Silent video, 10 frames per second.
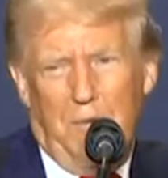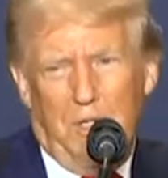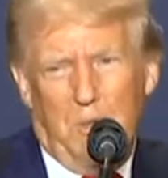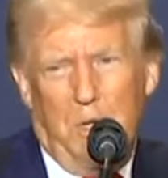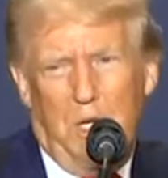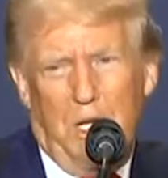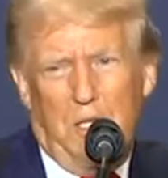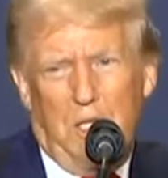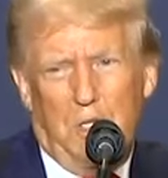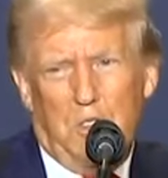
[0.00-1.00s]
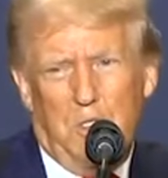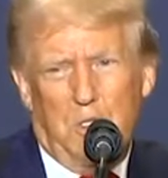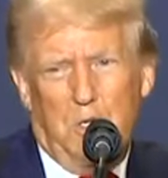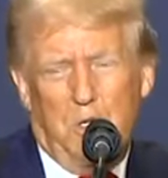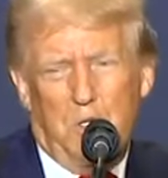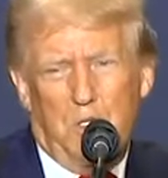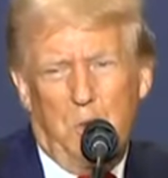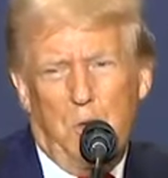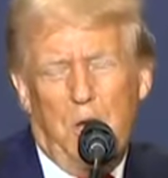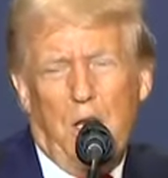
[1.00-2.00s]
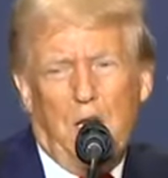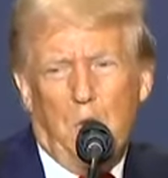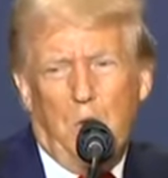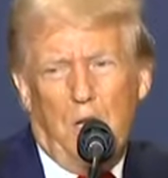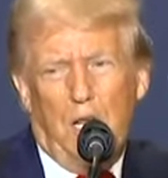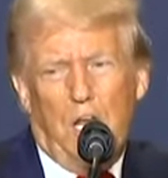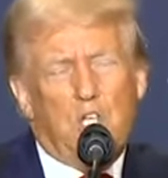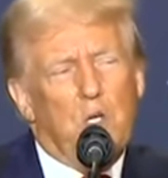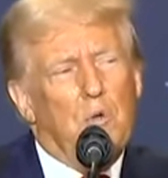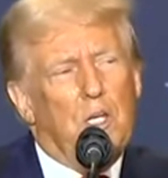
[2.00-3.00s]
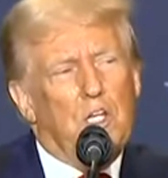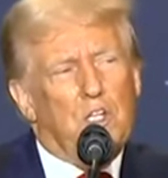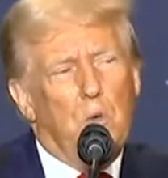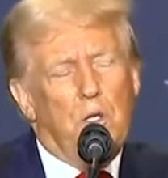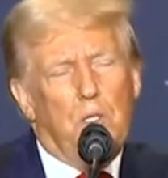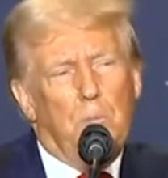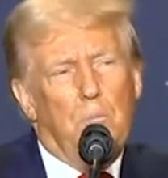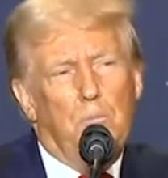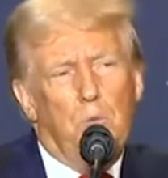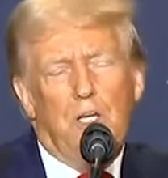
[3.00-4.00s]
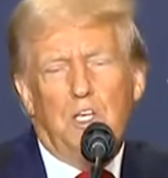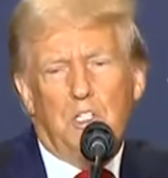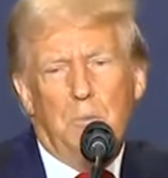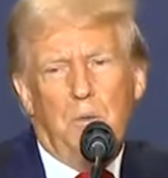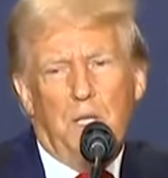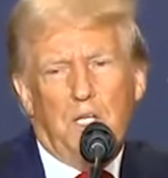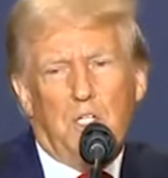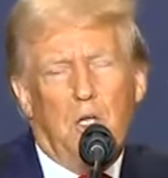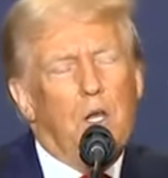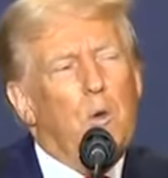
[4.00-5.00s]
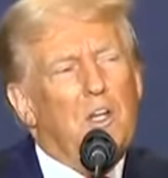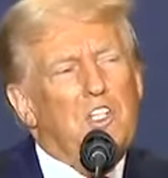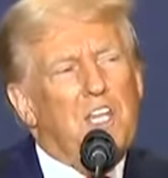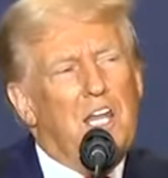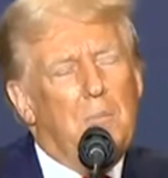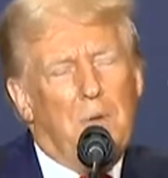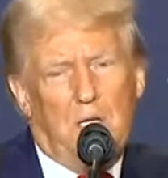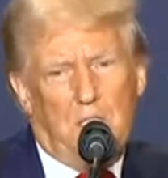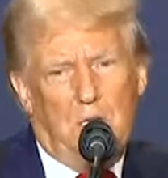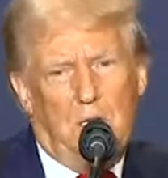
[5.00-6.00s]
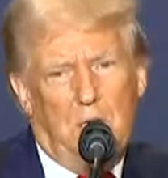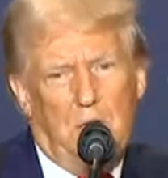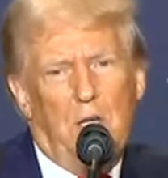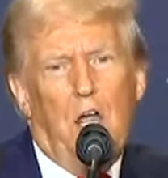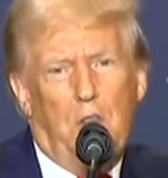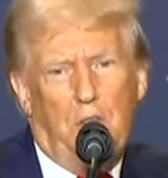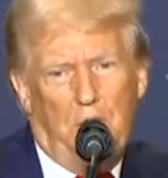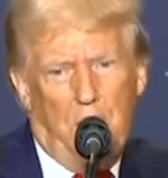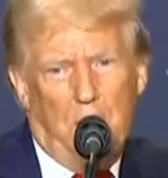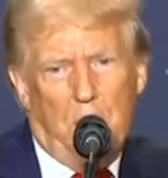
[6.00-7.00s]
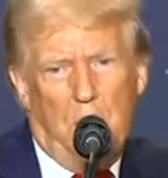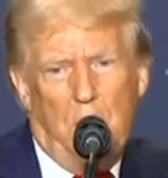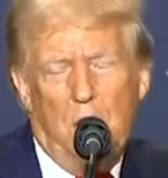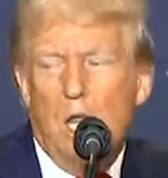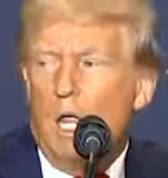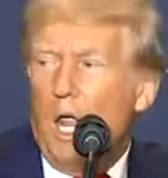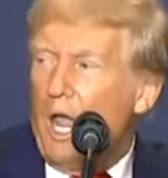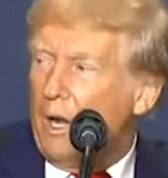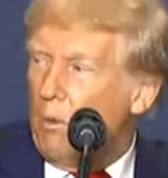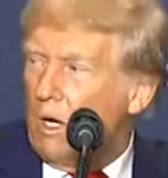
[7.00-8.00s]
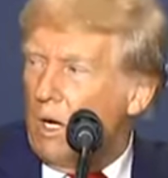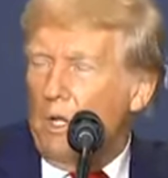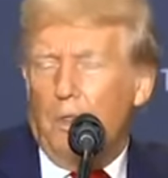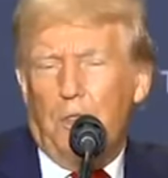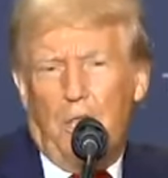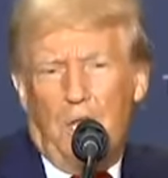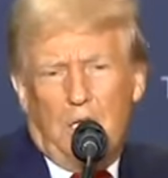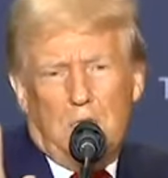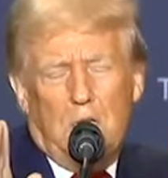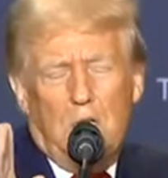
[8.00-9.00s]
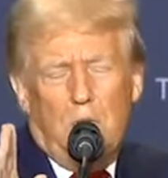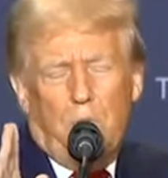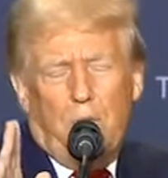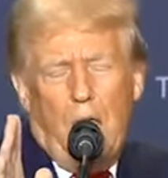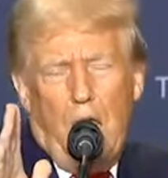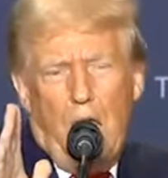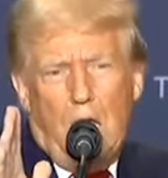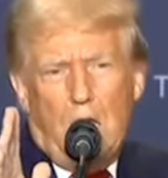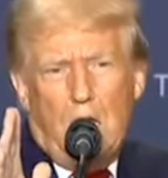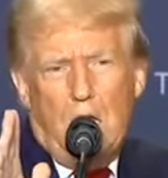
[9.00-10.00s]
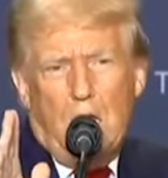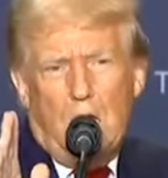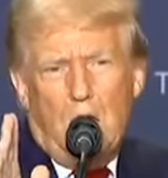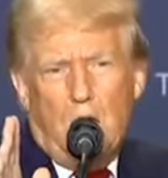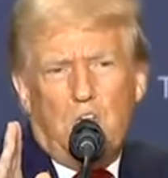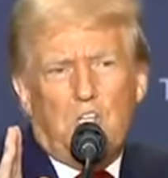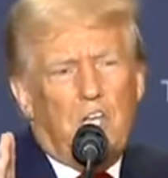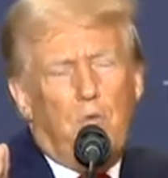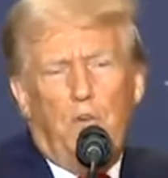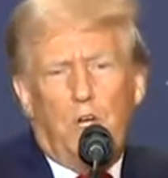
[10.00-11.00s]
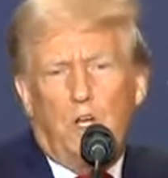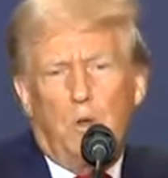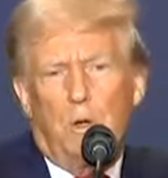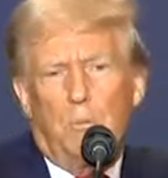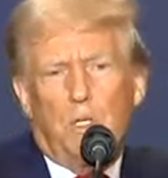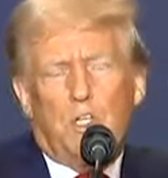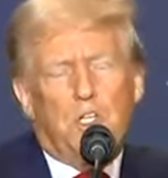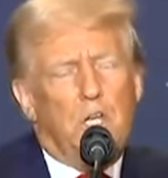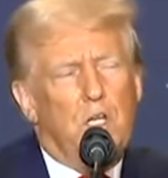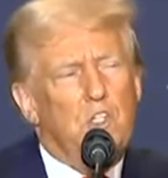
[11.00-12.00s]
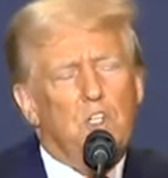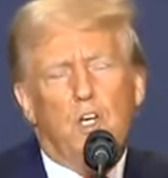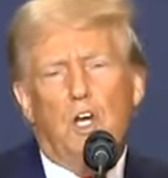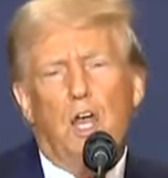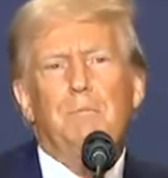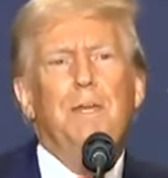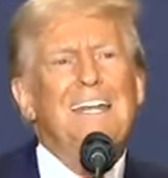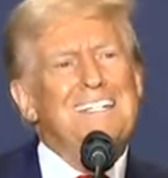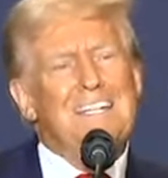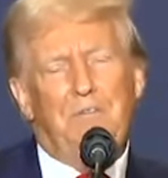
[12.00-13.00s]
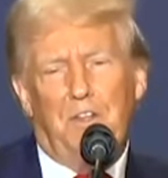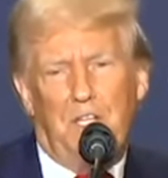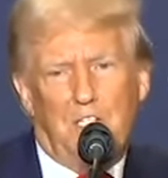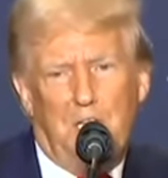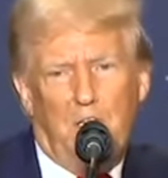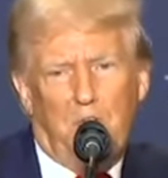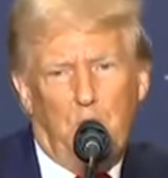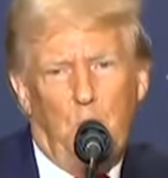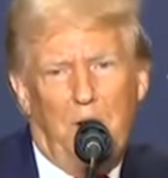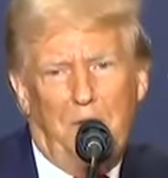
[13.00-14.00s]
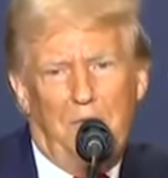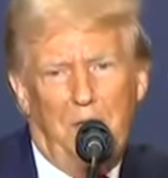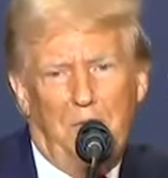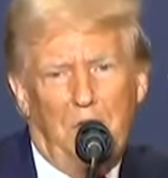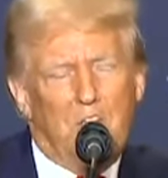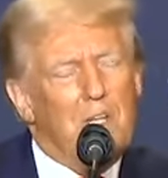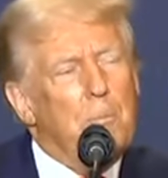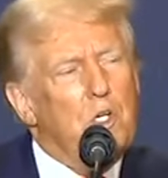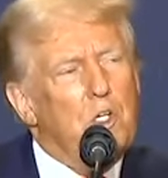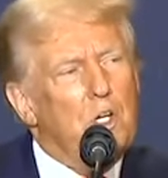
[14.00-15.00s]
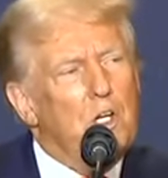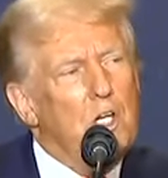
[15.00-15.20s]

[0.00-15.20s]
28,000 soldiers. I want to get rid of catch and release. I want to release them in Mexico. And I want to stay in Mexico and other things, right? And I want other things. And she said, very good woman. She said, sir, I've been asking for these things for 25 years. I've been in charge.